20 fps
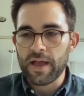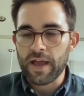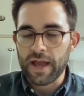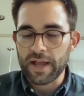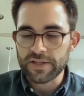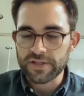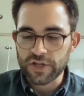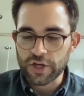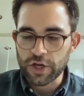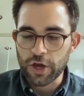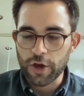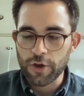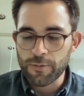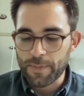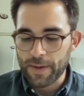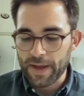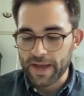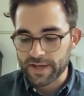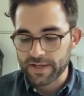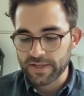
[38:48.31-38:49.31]
And to go
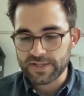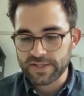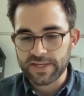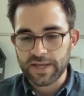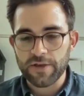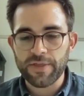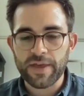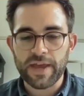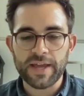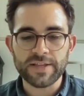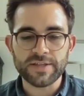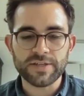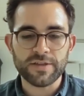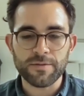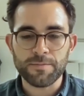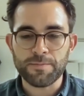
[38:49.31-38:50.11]
back and sell that into the